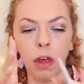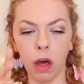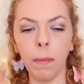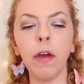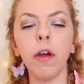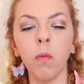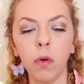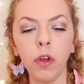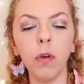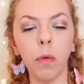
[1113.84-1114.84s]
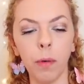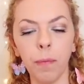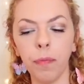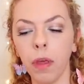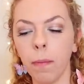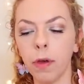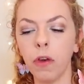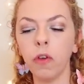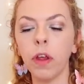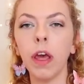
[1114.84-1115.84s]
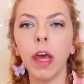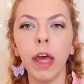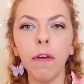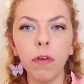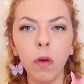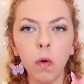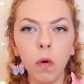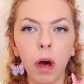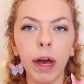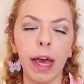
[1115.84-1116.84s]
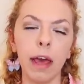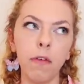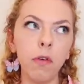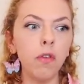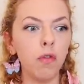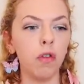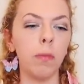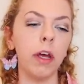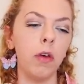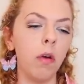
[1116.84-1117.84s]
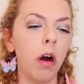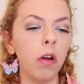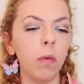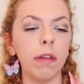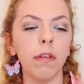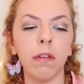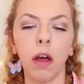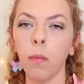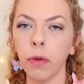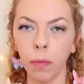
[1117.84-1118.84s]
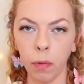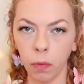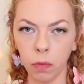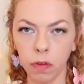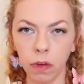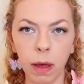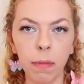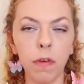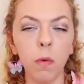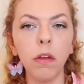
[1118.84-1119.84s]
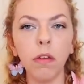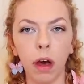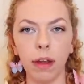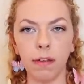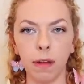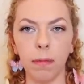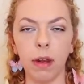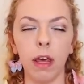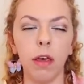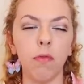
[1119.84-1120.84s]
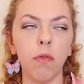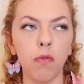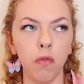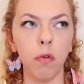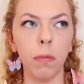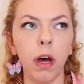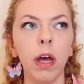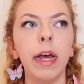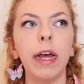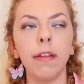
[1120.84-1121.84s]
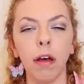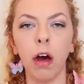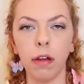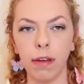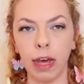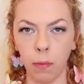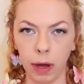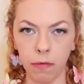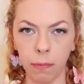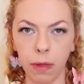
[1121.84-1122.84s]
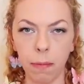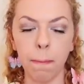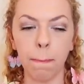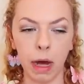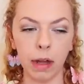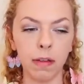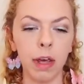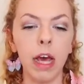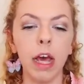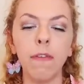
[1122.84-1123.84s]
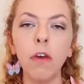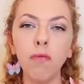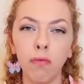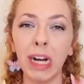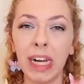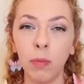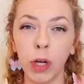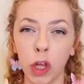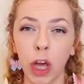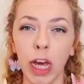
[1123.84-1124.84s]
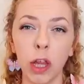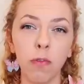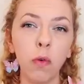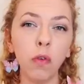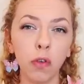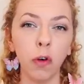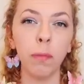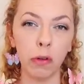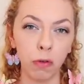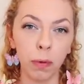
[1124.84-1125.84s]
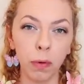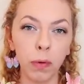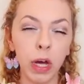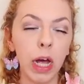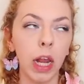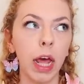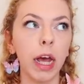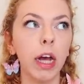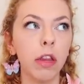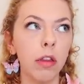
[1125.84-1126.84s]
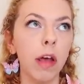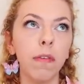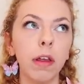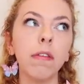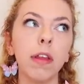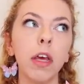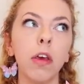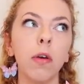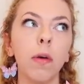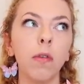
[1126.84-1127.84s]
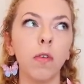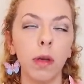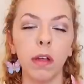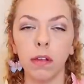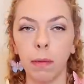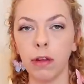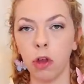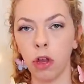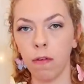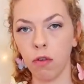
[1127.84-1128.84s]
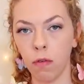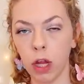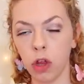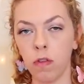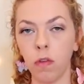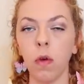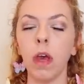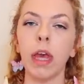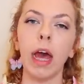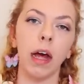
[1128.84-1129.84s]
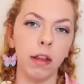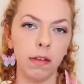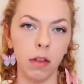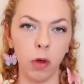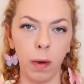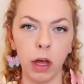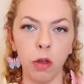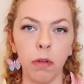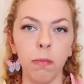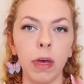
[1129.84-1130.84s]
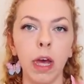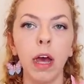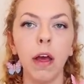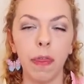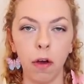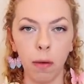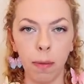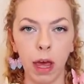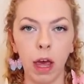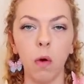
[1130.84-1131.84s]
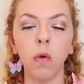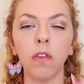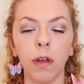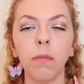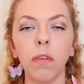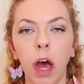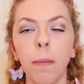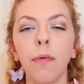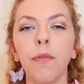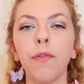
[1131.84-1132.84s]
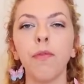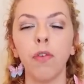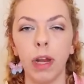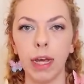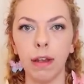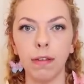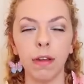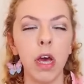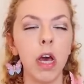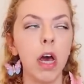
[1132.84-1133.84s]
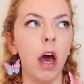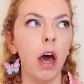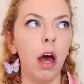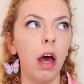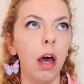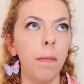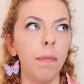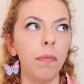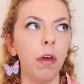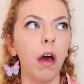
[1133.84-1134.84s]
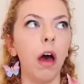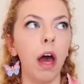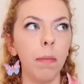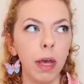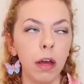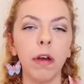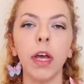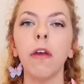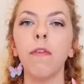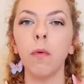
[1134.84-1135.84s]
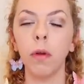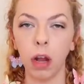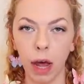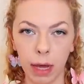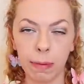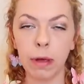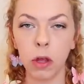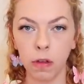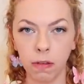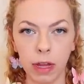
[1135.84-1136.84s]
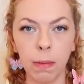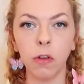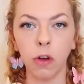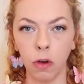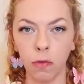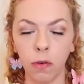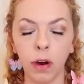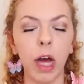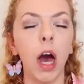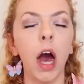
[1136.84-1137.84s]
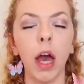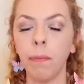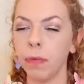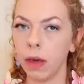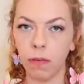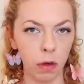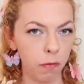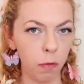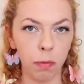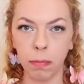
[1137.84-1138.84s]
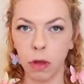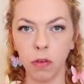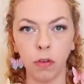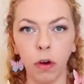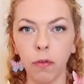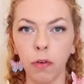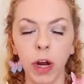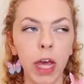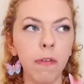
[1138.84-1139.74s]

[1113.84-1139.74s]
I'm hearing, what do you want? Because if you're in trauma, you can't always decide what you want all the time. If you are tied to somebody through trauma, it's harder to get away from them. But if you really want to change, if you're so miserable, like I definitely see you doing something to shift your energy so you can get out of this situation, whether it be therapy or some type of release. I'm hearing if you would like a permission slip to go for it, I am giving you full permission to go for it.